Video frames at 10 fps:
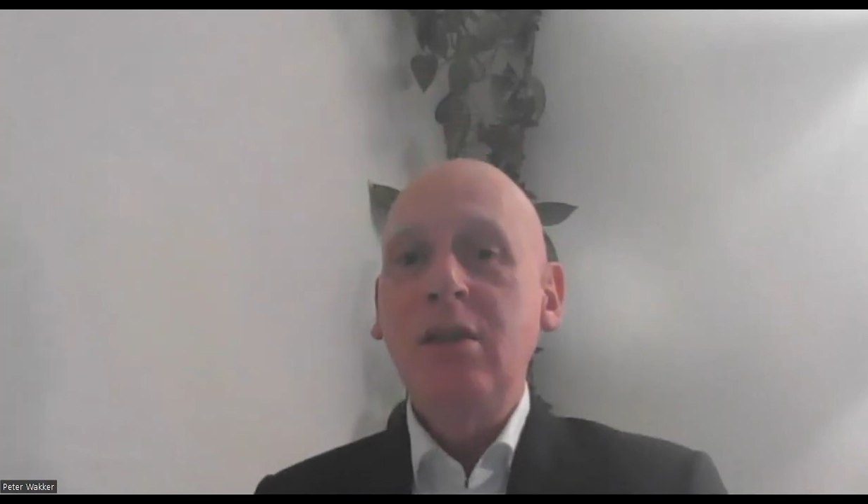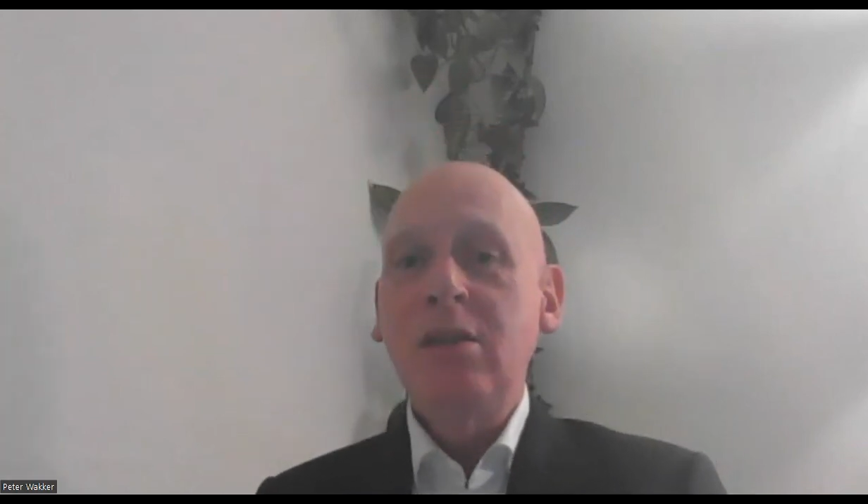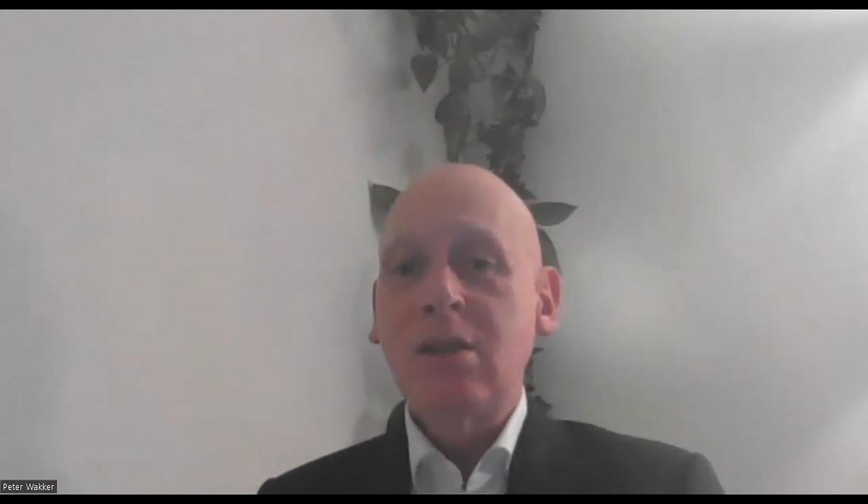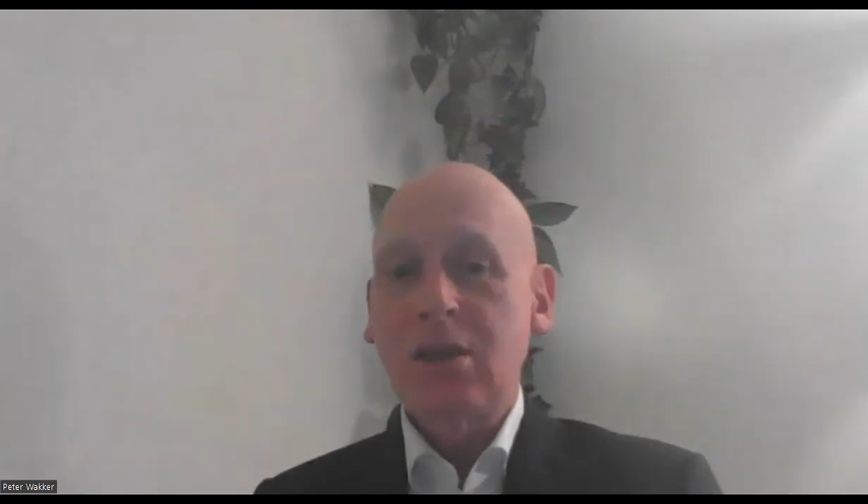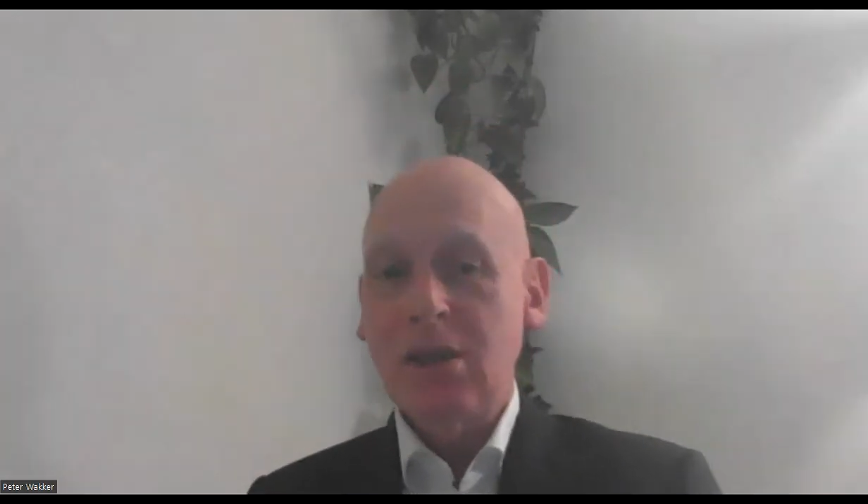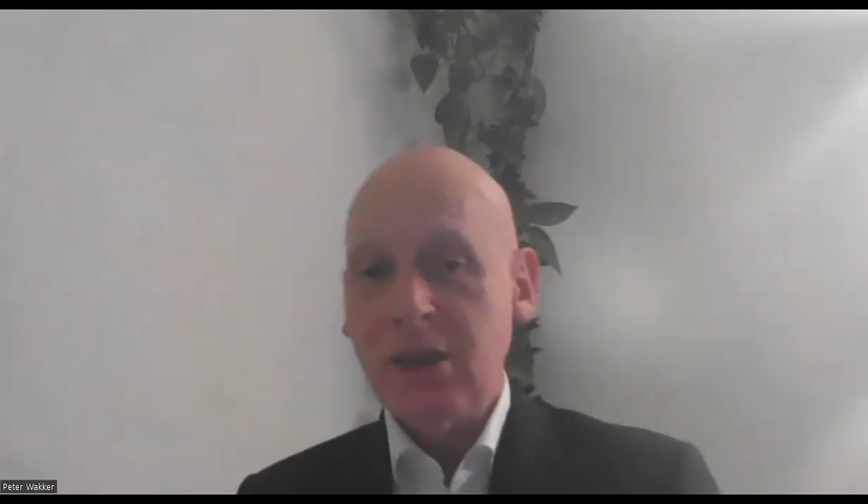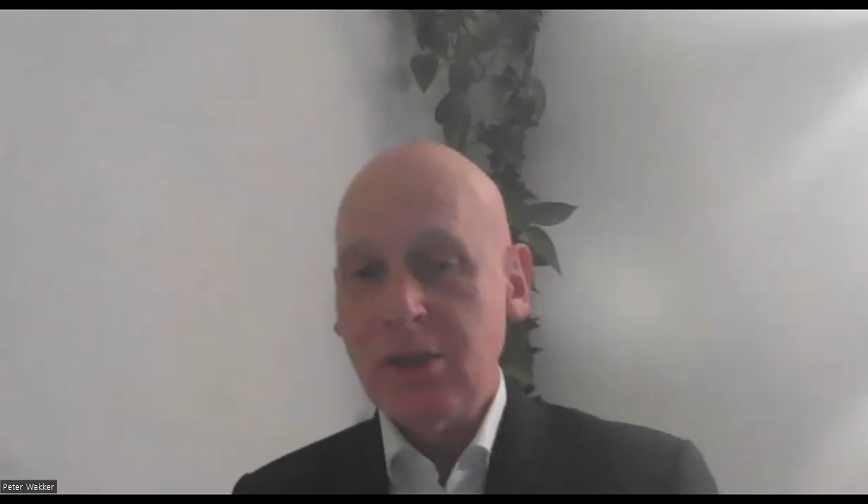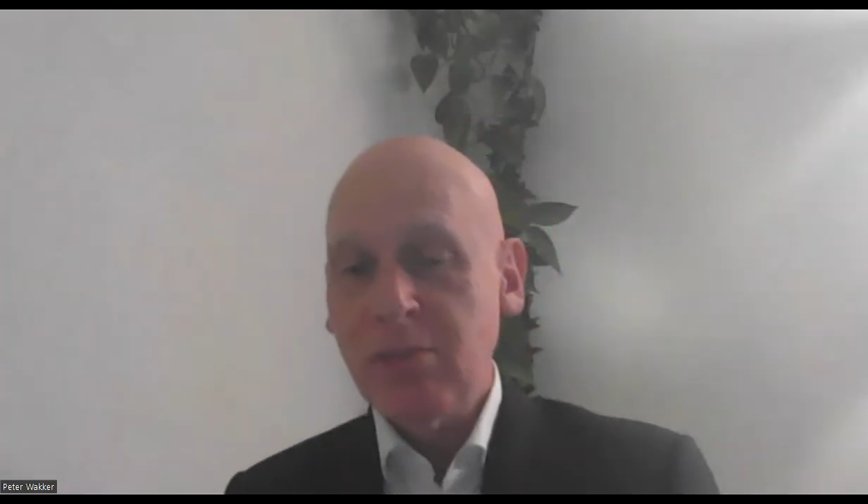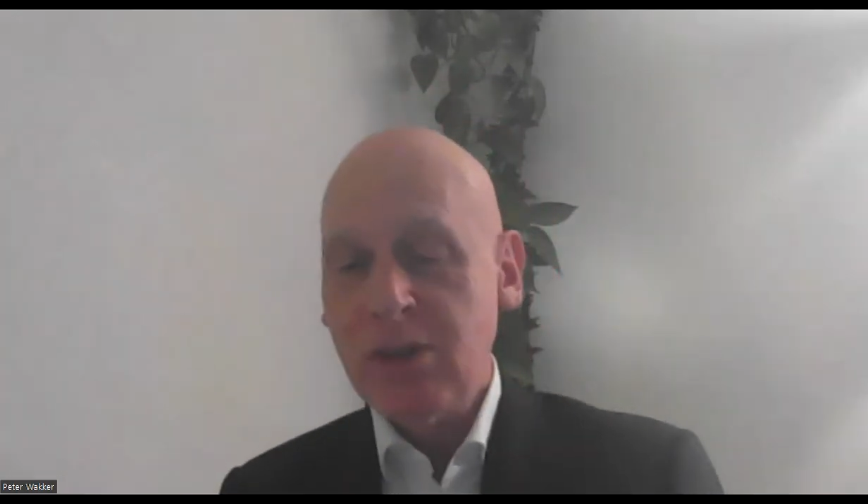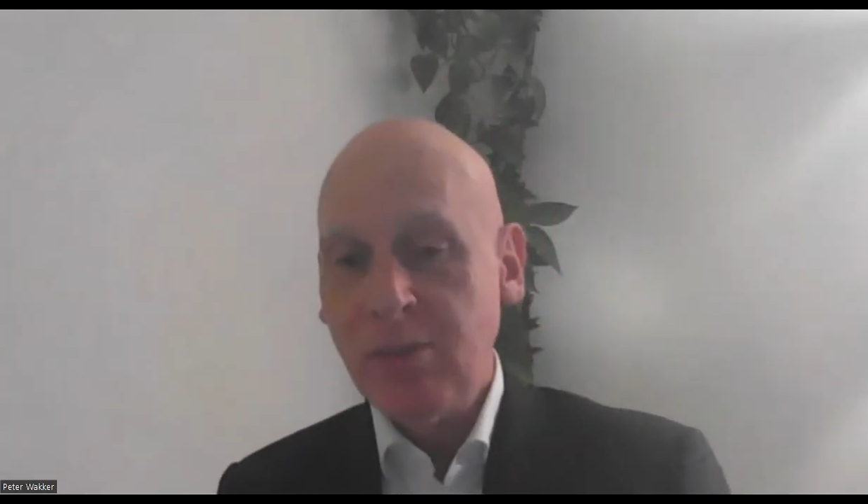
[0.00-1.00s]
then it is
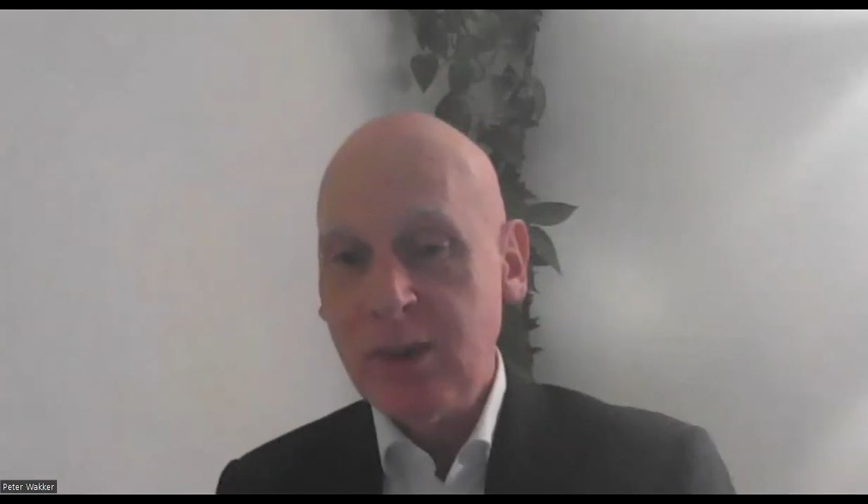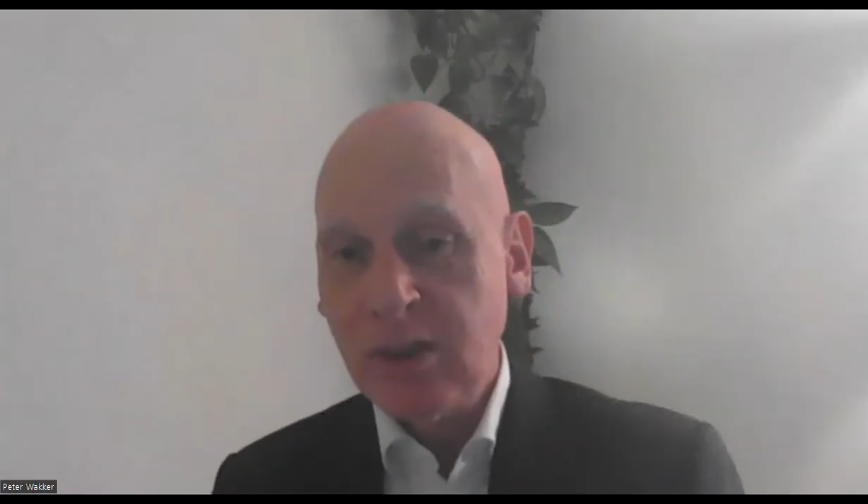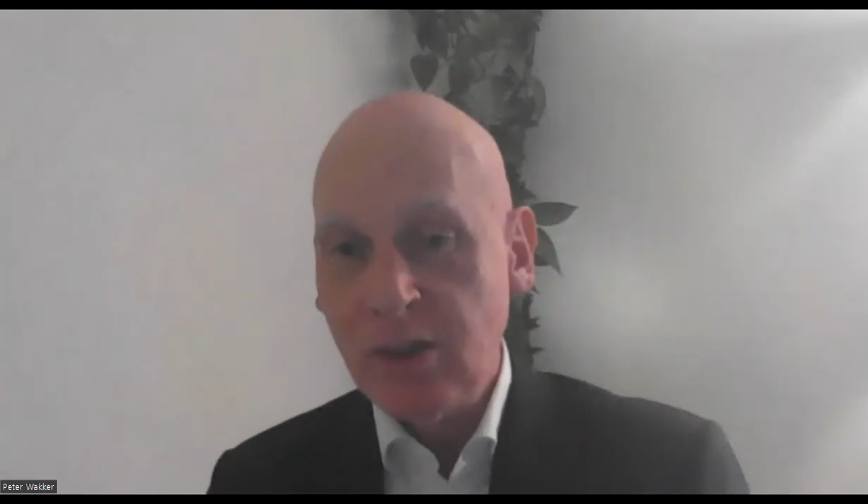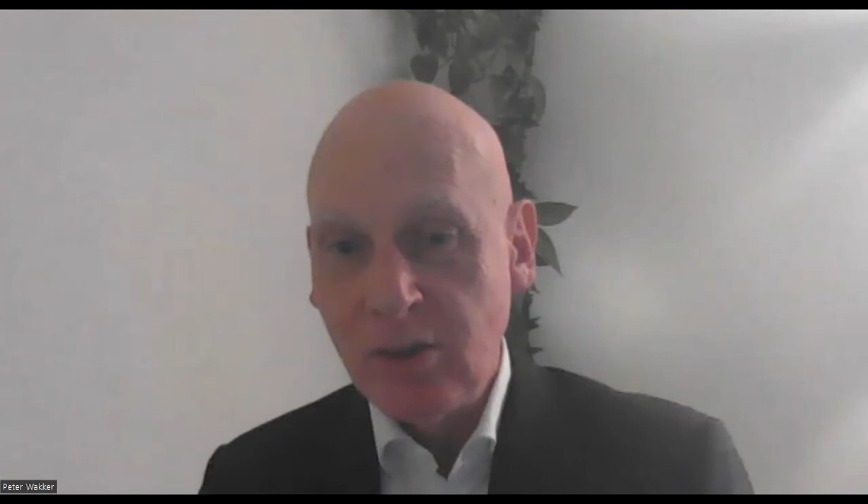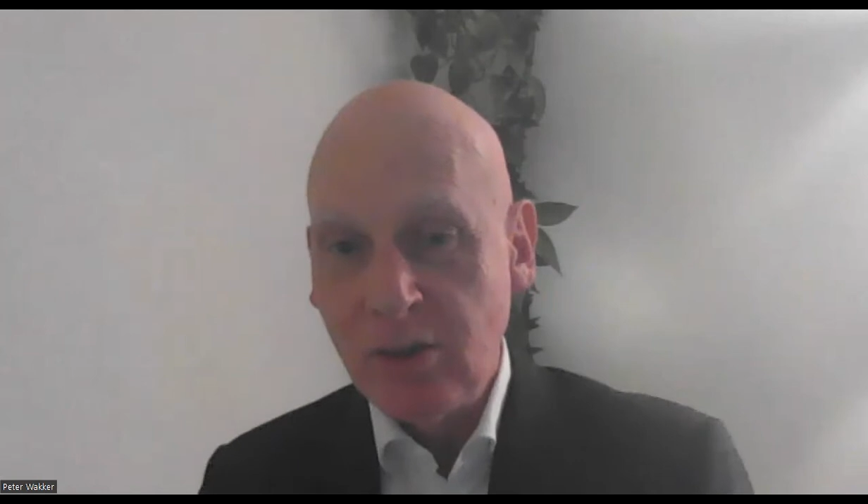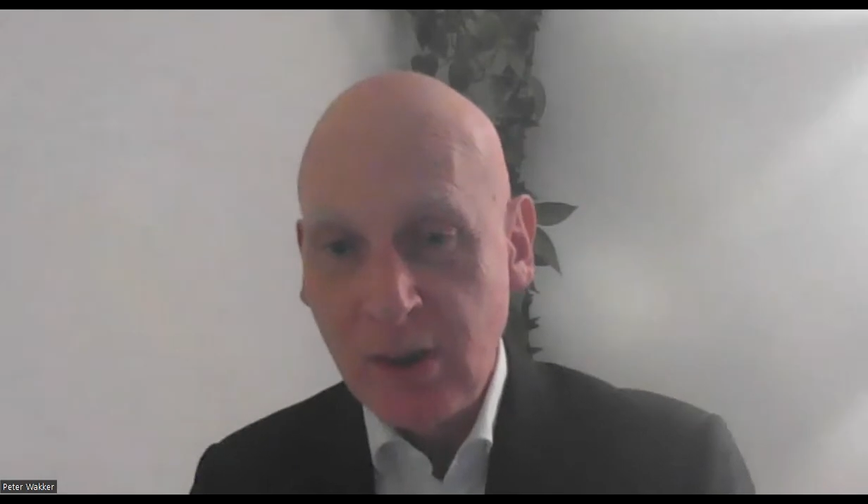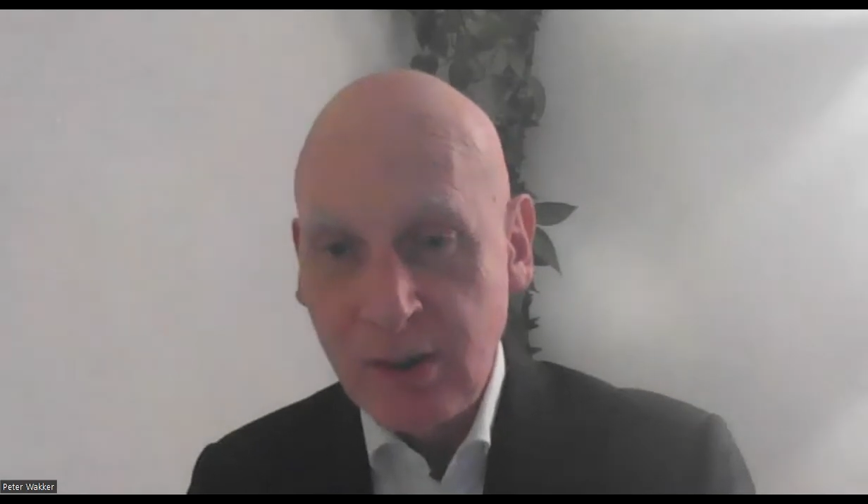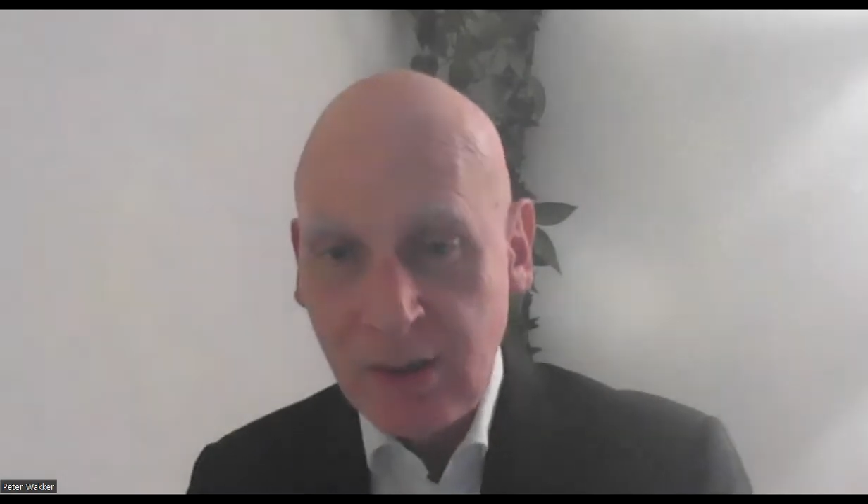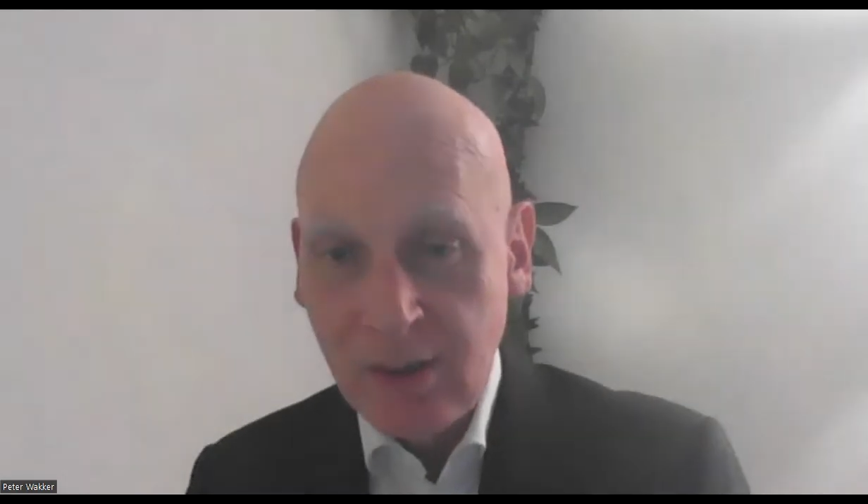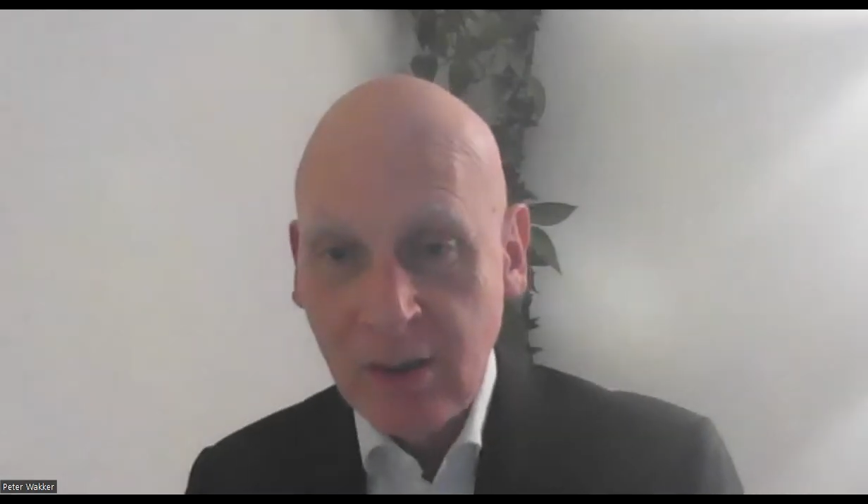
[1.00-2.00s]
less mathematically
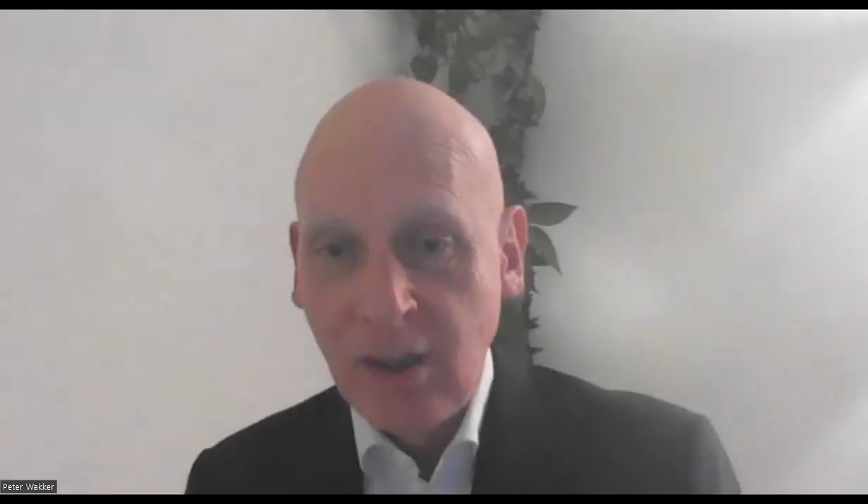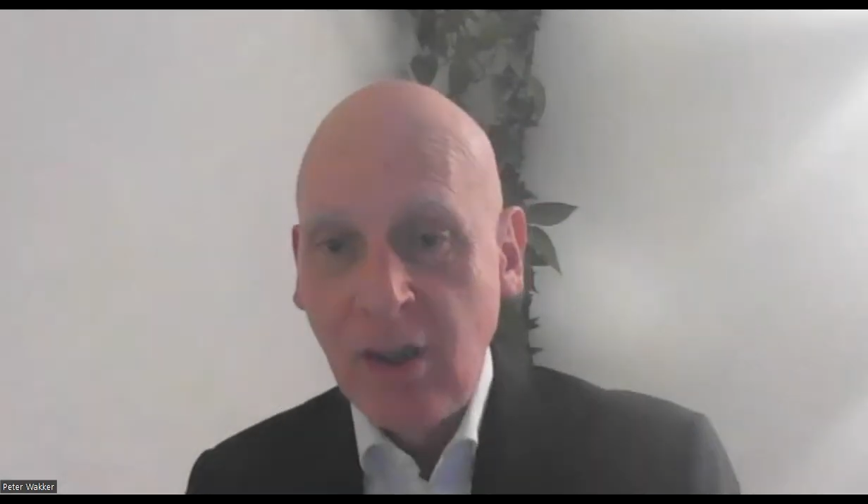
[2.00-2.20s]
oriented.